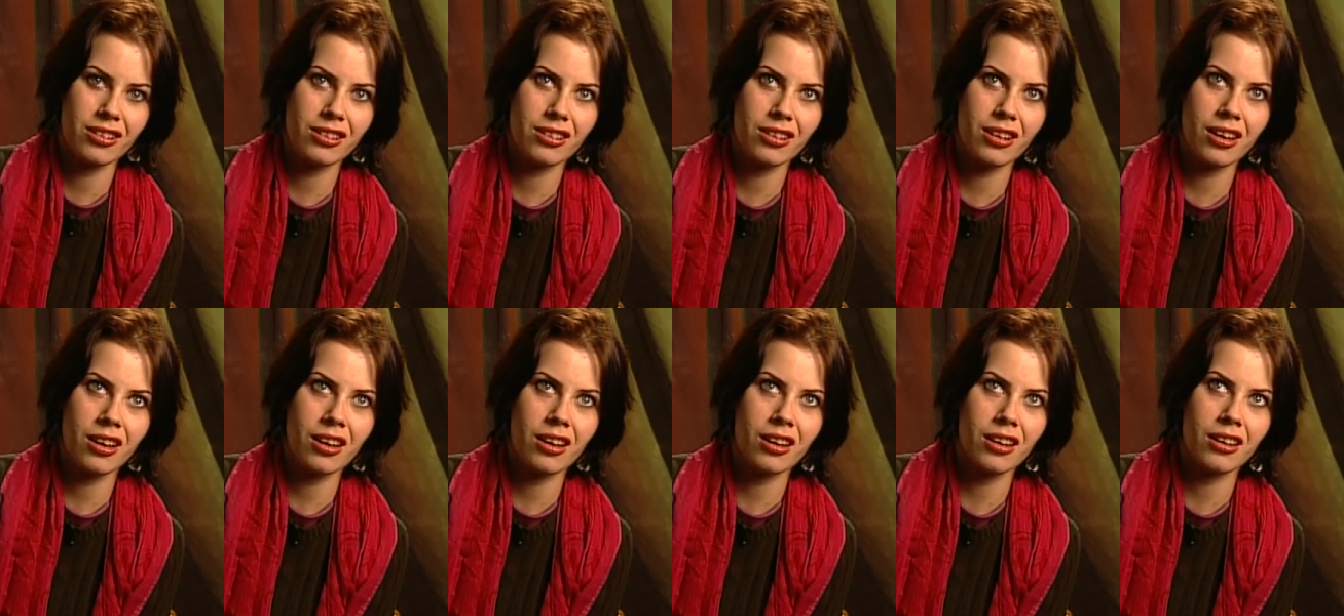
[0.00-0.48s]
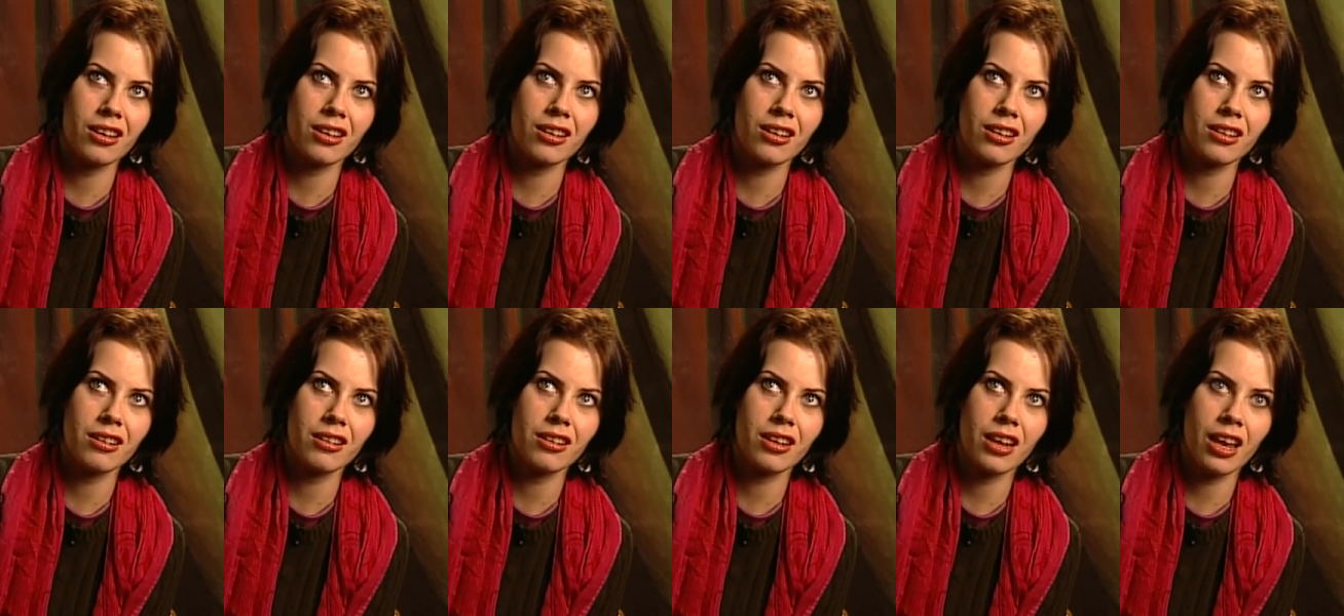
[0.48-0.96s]

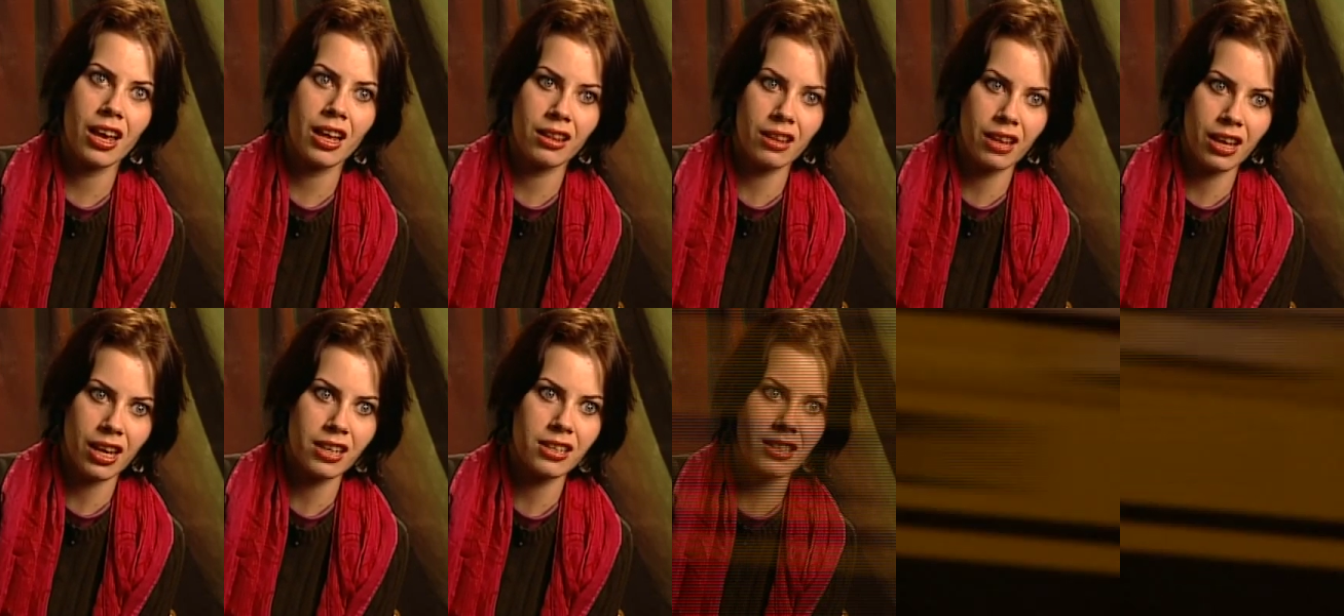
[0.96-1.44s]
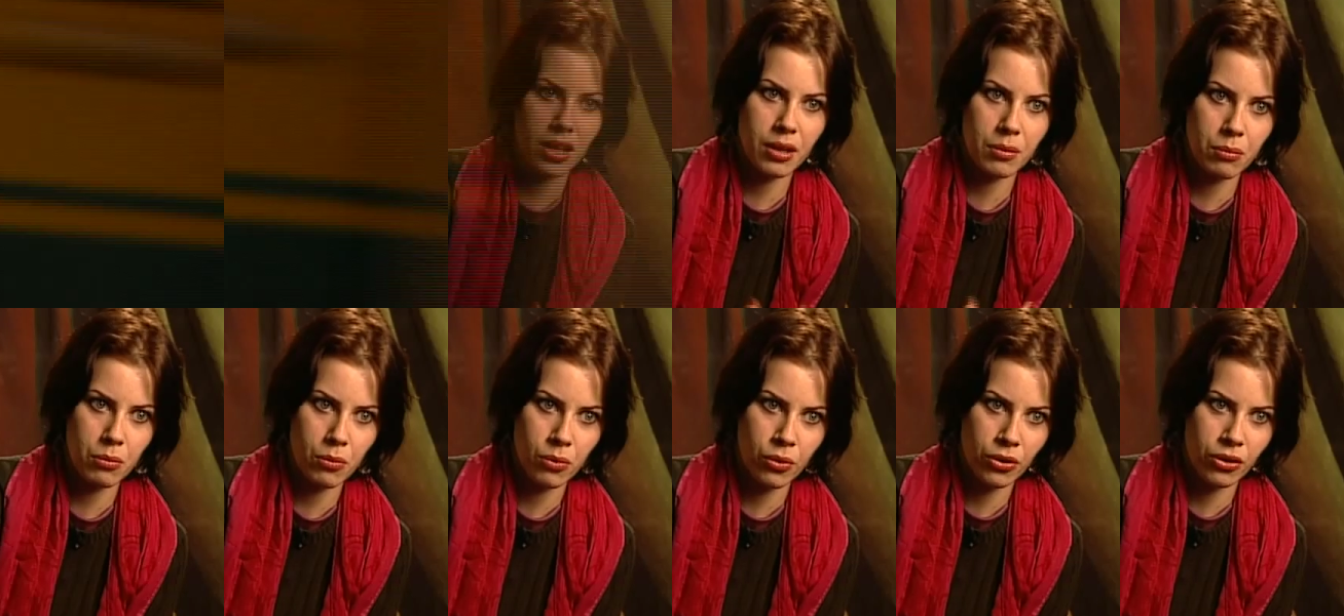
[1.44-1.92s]
LA, did
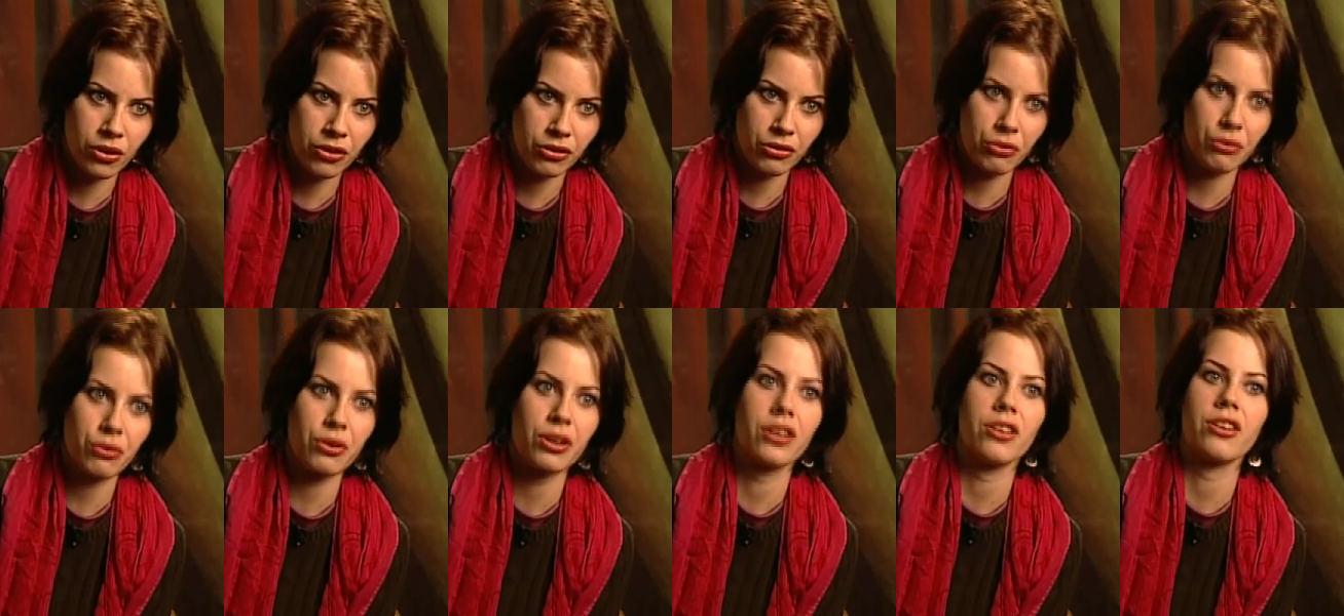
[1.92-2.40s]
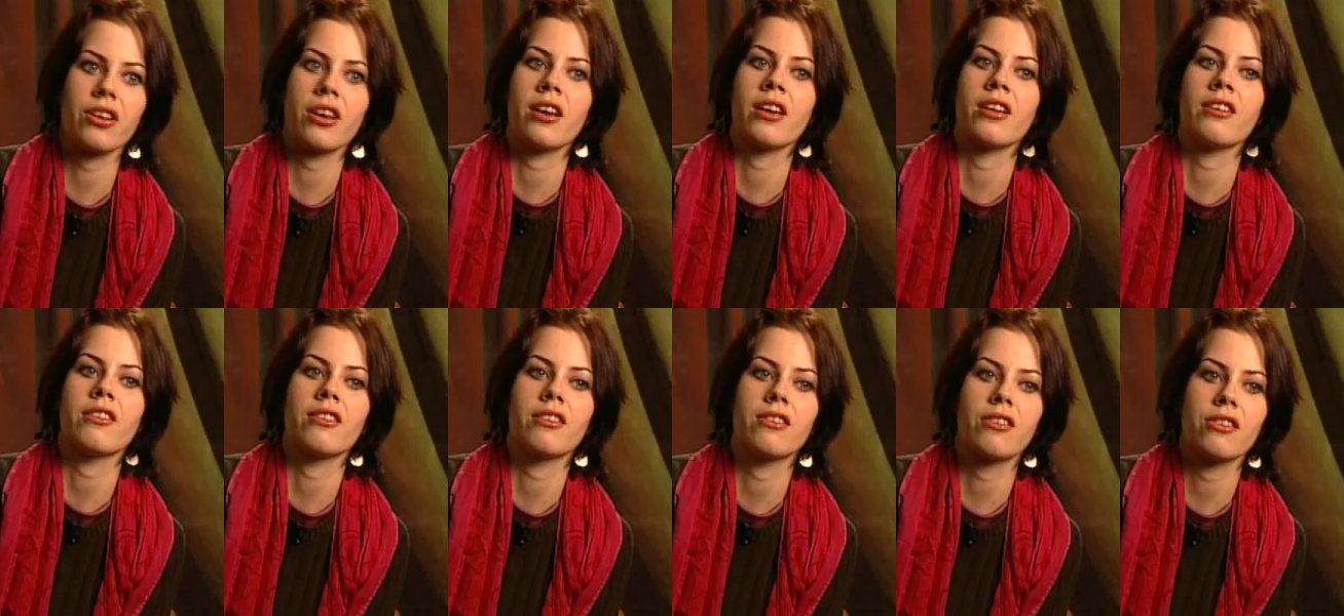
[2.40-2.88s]
more screen
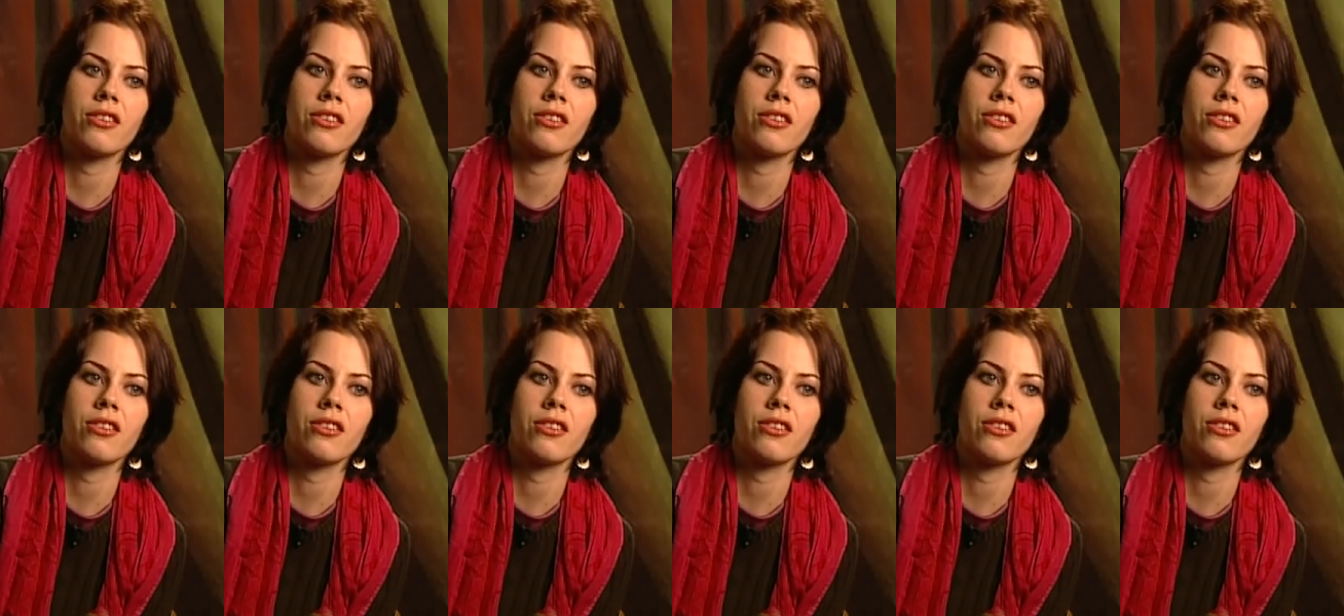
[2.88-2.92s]
tests.